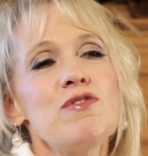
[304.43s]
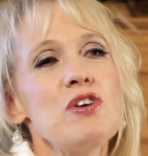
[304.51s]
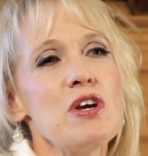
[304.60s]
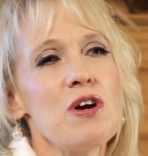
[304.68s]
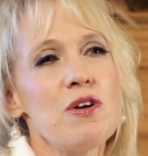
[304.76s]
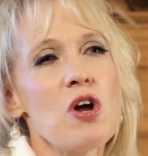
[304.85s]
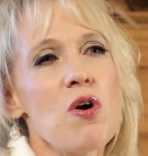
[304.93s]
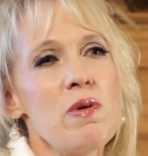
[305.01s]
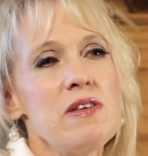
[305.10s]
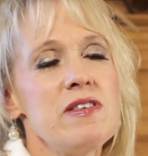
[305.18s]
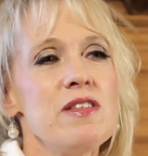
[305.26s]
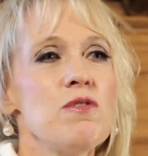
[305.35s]
after year and
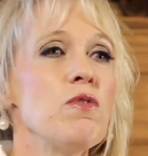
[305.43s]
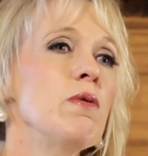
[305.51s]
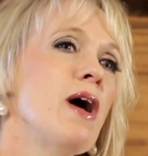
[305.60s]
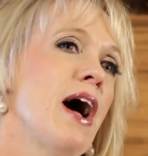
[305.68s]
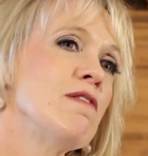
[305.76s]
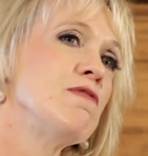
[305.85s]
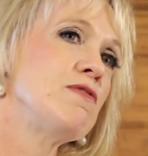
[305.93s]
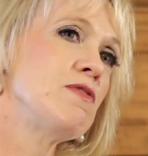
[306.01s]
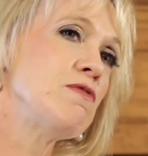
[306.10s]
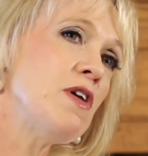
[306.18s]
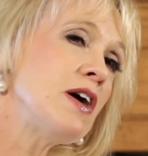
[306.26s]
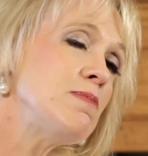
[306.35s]
always either have
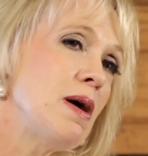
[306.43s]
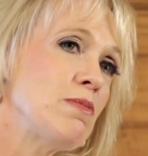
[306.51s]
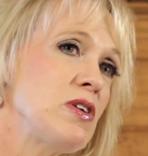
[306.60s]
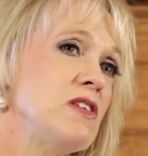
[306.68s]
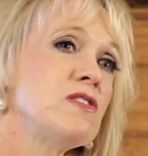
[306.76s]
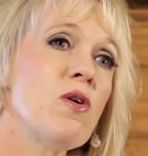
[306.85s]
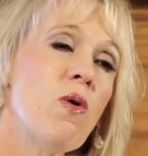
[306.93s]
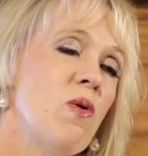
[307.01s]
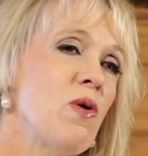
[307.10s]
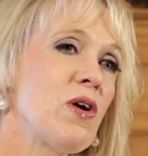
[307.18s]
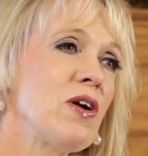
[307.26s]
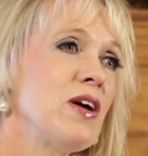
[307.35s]
fond memories
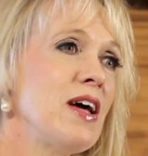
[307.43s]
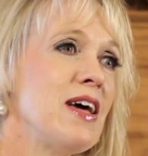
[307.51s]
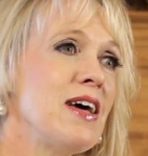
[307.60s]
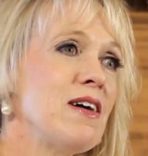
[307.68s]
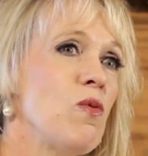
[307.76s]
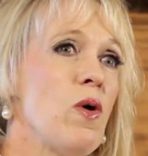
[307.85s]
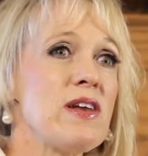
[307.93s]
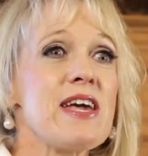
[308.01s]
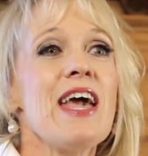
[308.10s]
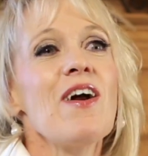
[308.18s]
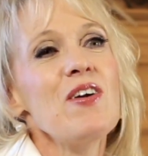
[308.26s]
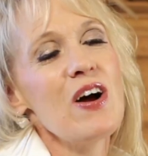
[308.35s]
or want to
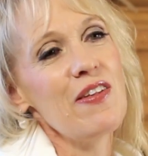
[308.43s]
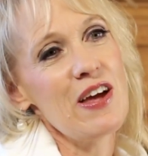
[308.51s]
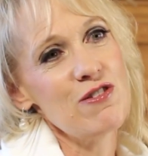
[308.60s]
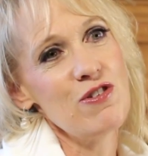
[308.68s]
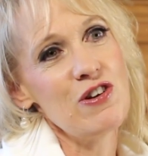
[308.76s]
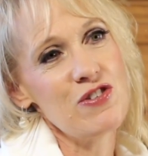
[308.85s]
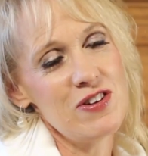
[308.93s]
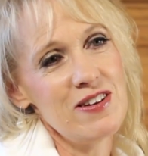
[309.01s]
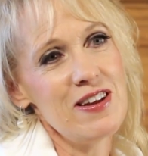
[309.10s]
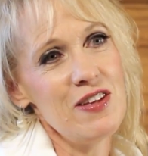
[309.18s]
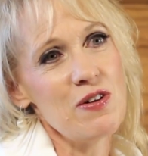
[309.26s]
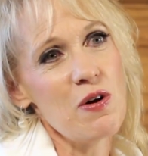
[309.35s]
carry on that
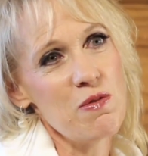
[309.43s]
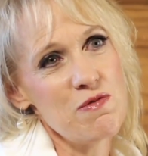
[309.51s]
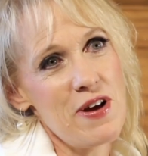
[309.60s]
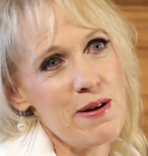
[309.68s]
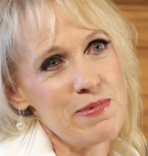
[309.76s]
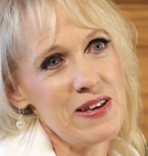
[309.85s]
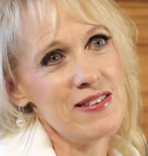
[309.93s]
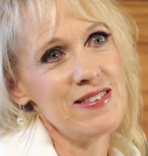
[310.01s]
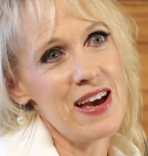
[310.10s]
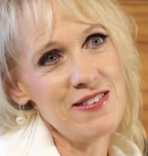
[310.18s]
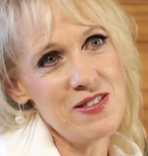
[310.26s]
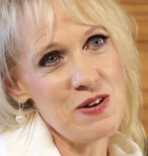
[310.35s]
tradition in their own families
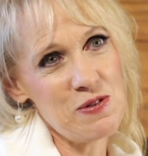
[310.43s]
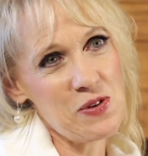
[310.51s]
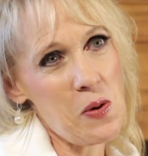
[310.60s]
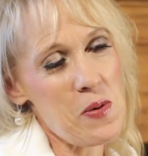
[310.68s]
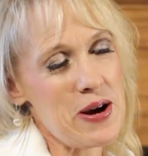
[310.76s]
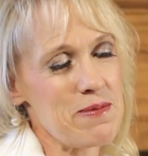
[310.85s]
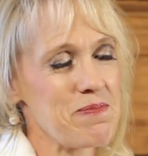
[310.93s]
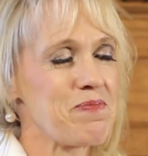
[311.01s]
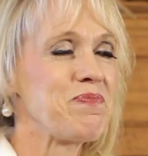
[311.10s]
as the years go on.